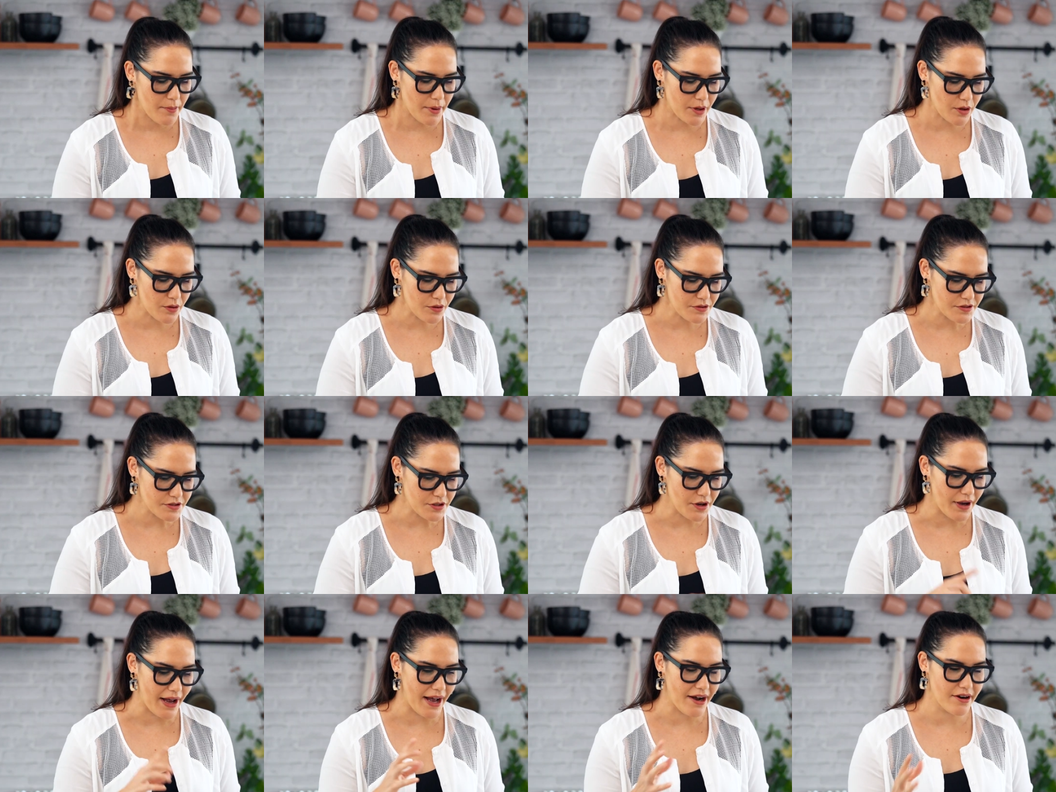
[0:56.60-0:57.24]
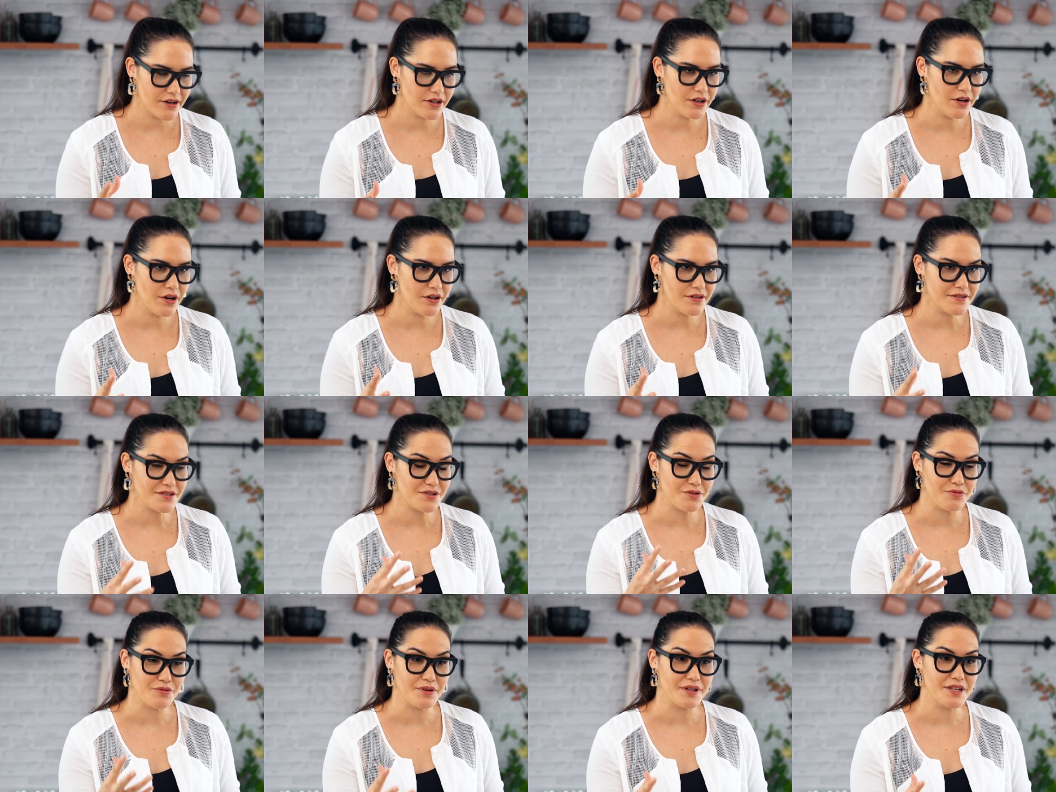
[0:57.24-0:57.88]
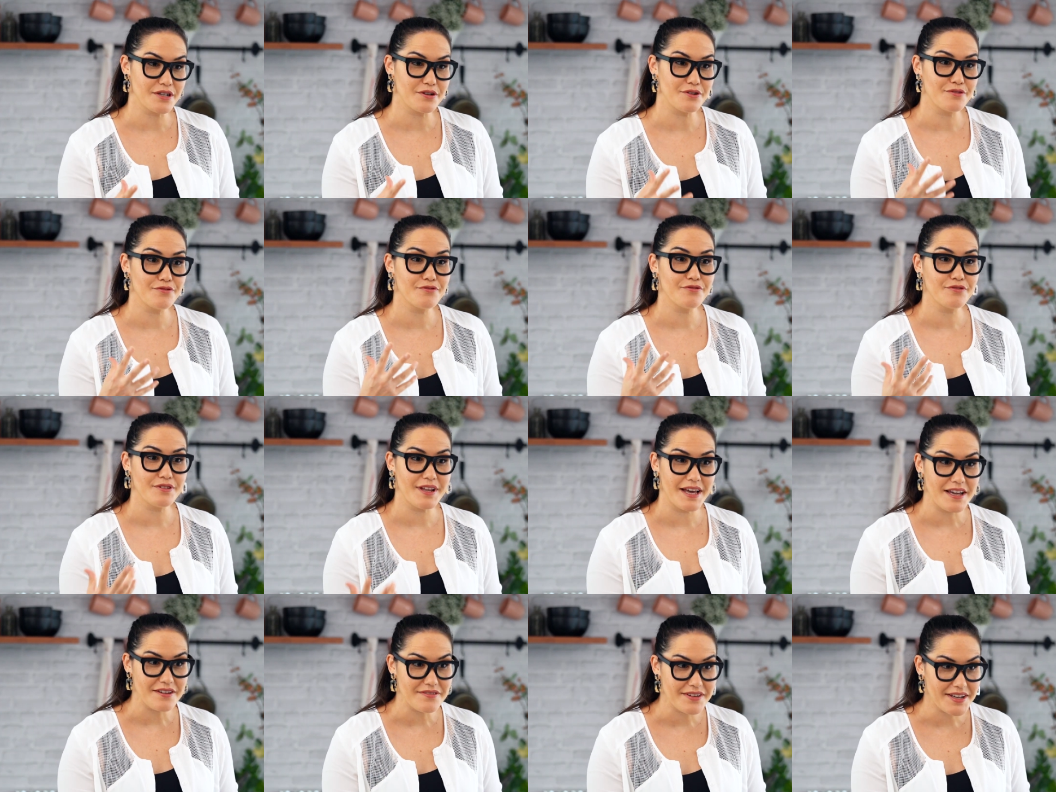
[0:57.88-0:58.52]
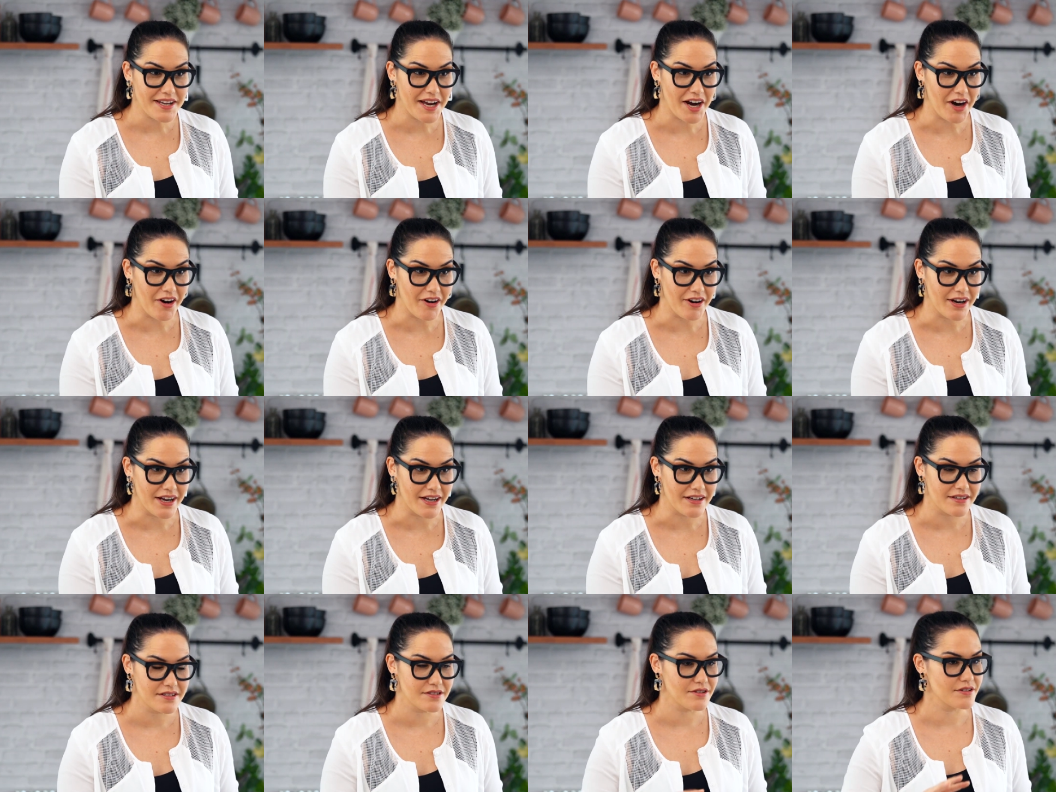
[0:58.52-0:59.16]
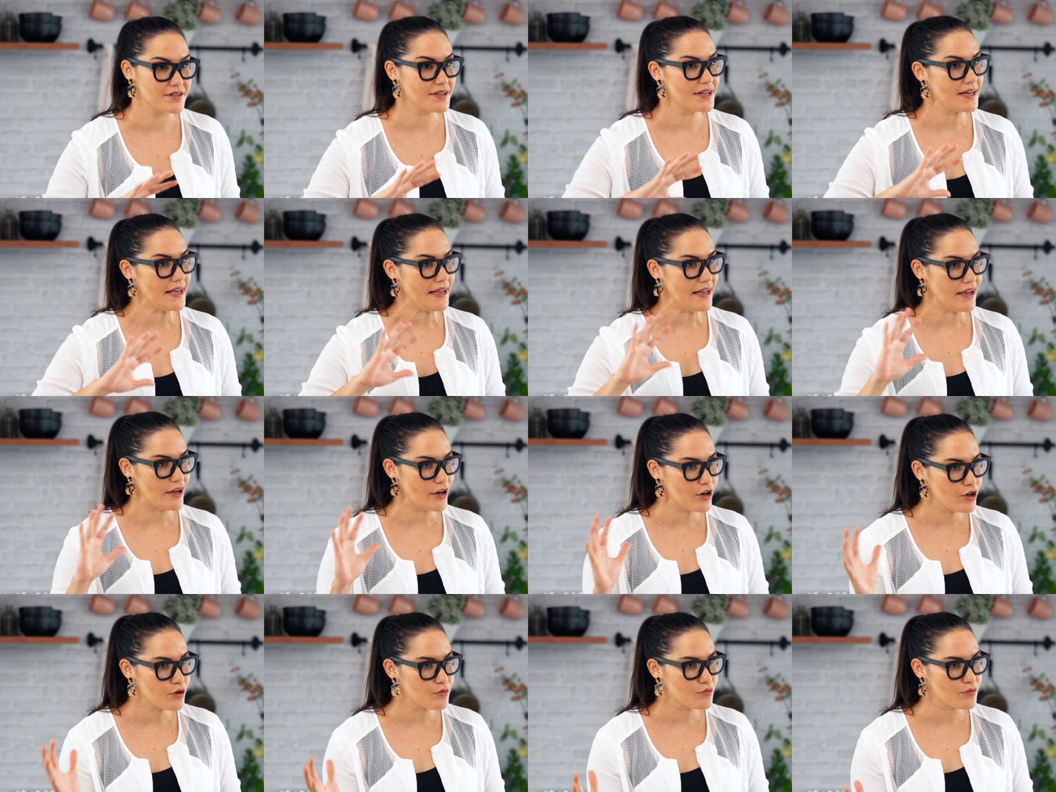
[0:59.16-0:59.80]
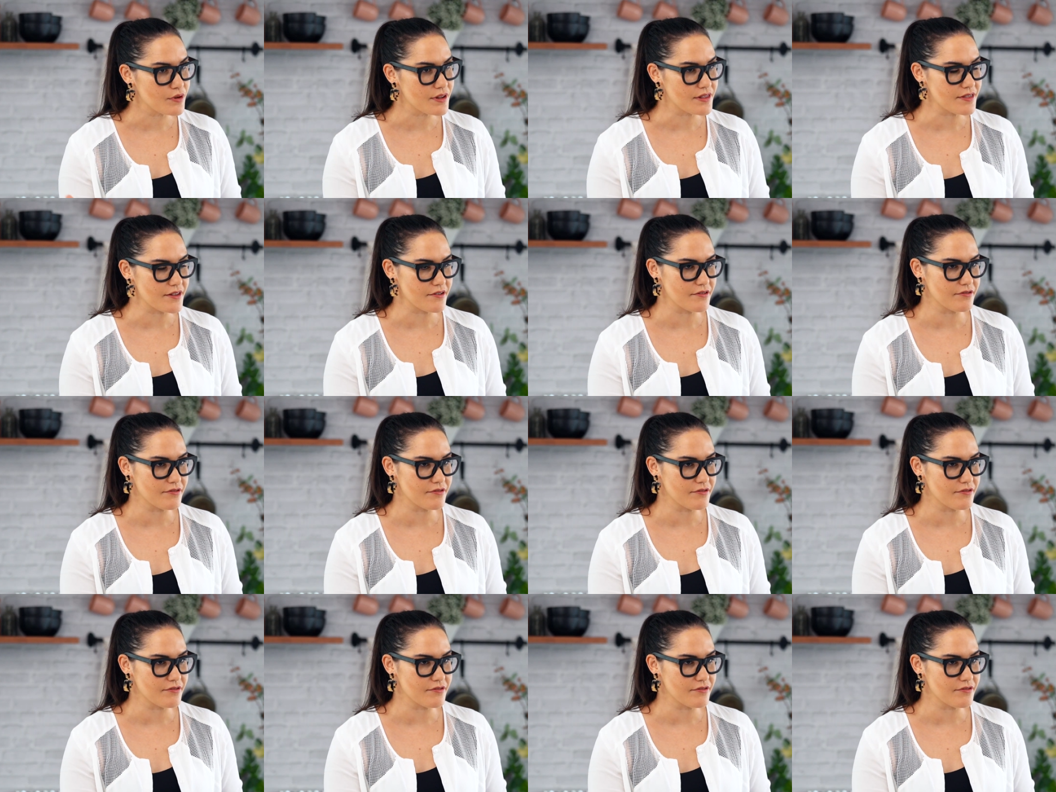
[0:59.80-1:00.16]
But also alcohol is a really good flavor carrier. So it's going to help with the